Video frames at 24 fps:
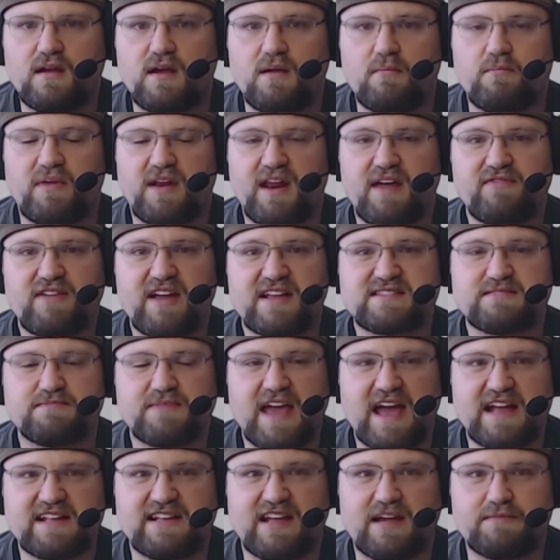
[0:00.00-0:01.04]
But I've got some
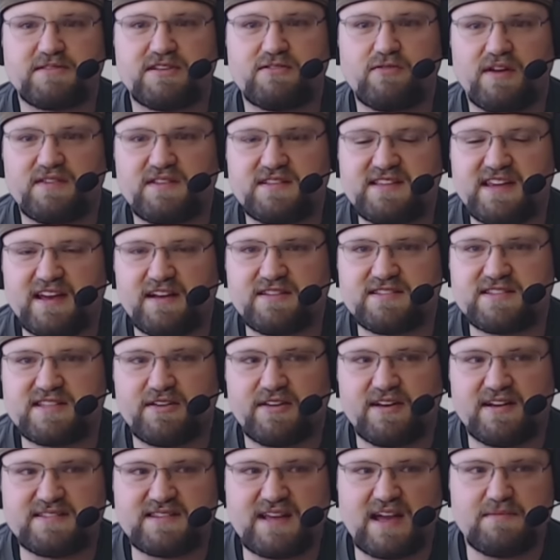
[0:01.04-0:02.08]
catching up to do on the Tales
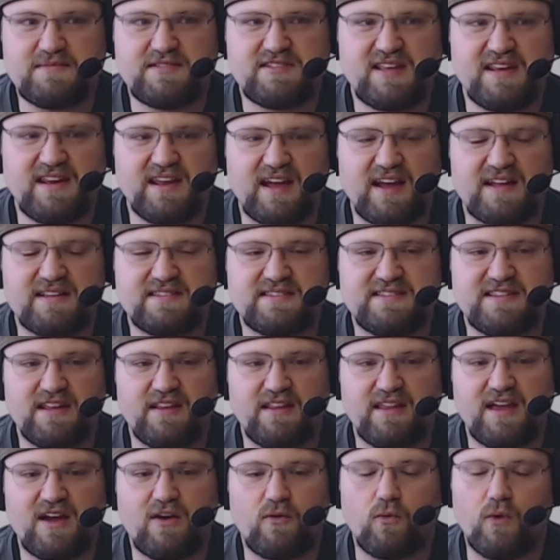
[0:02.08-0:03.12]
series. I'm sitting on
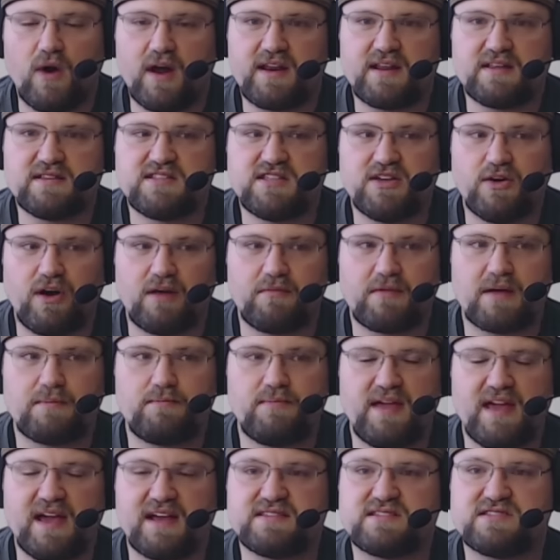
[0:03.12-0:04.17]
Xillia one and two on my
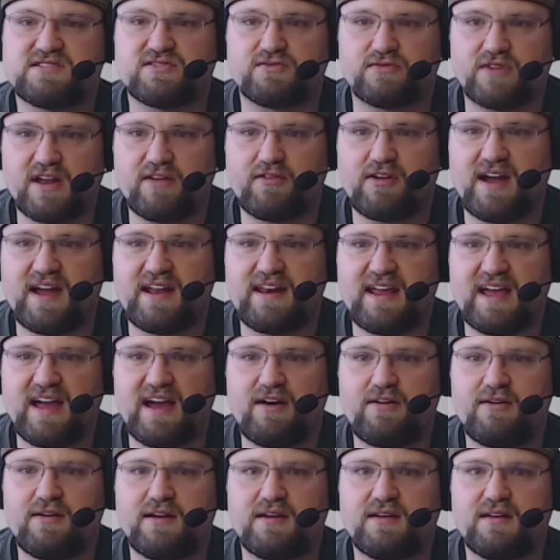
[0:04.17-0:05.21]
P S three right
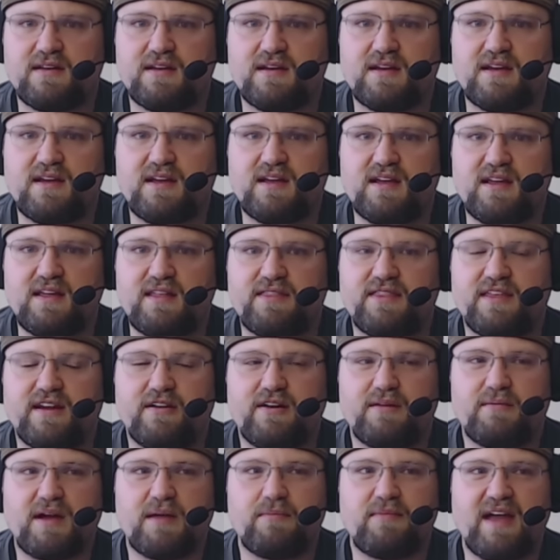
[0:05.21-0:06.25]
now. They're
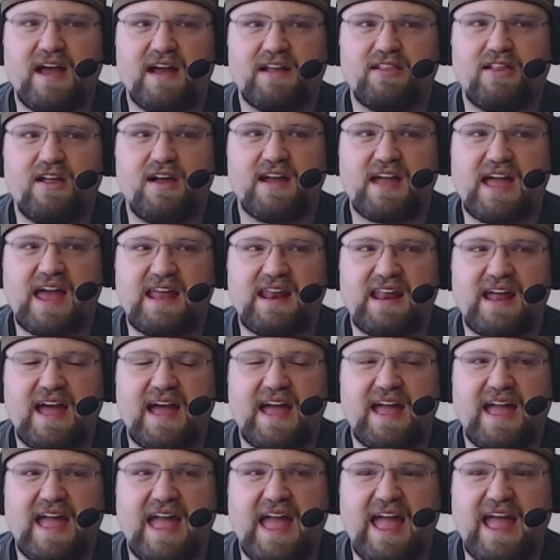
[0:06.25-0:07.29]
in my backlog, and
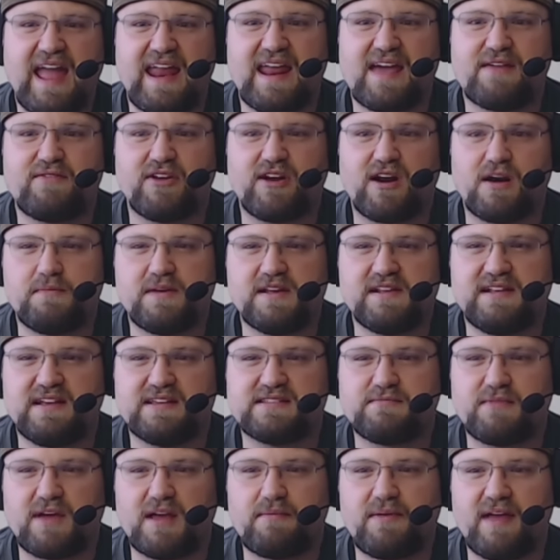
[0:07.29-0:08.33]
I hate having R P
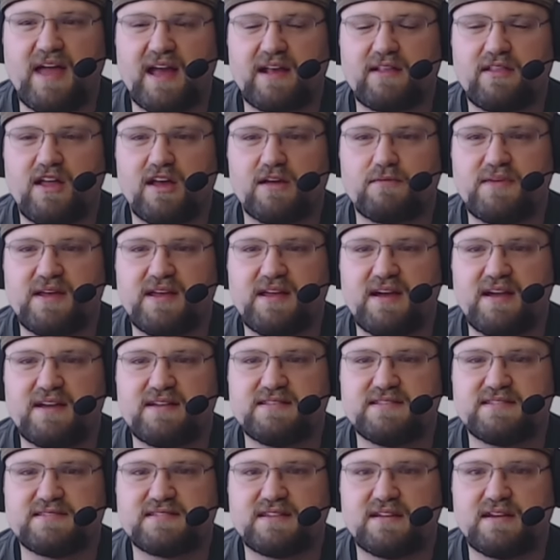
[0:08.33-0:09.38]
Gs in my backlog
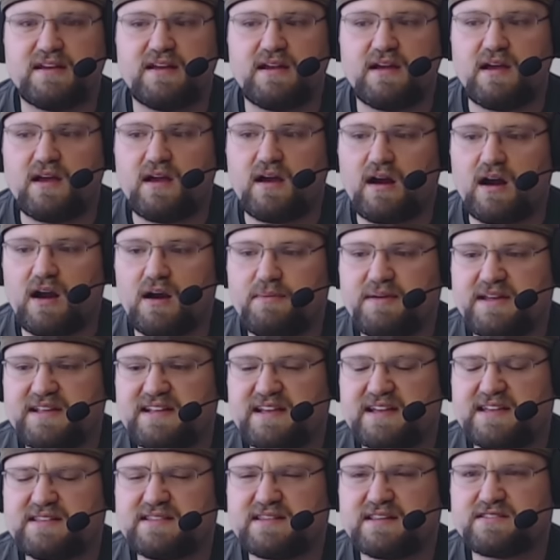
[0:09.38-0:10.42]
because R P
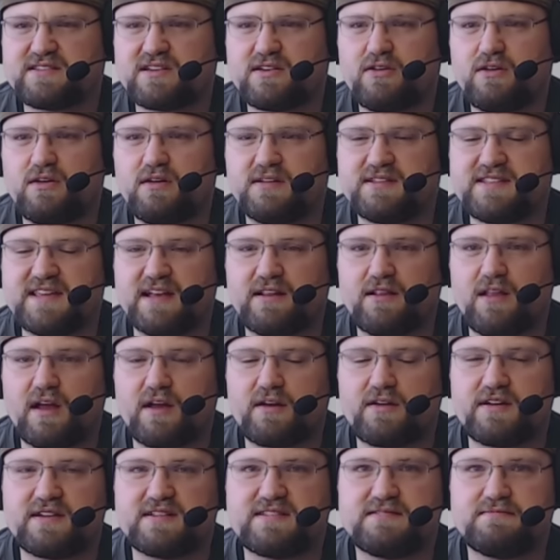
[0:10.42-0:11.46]
Gs as a whole take
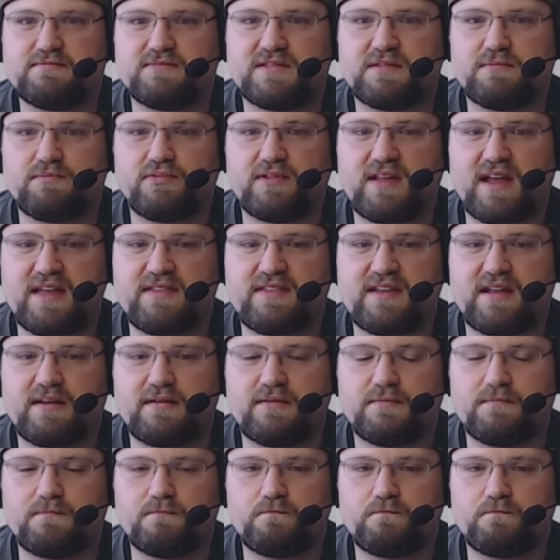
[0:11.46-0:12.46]
longer to, to play than